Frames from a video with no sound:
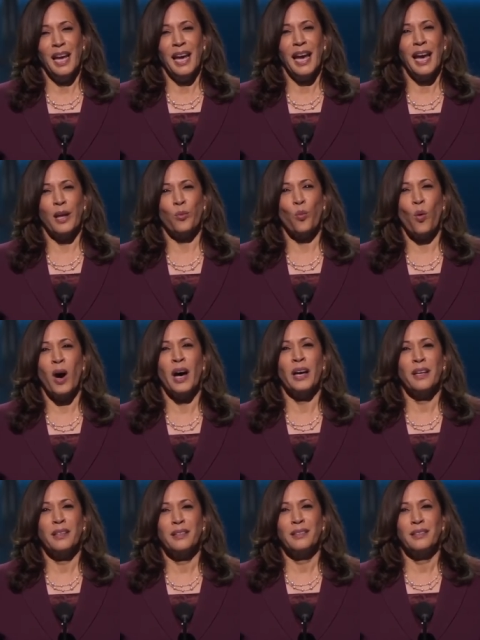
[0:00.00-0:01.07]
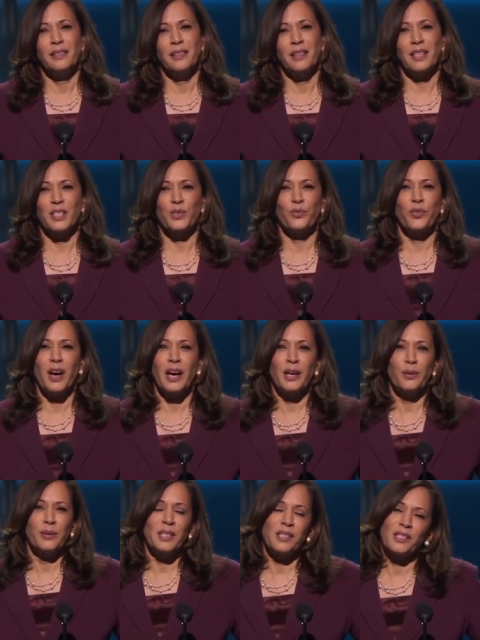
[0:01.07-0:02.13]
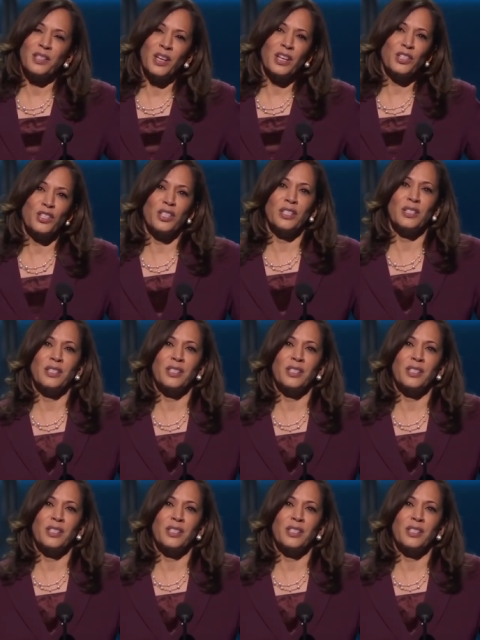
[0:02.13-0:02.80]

And while this virus touches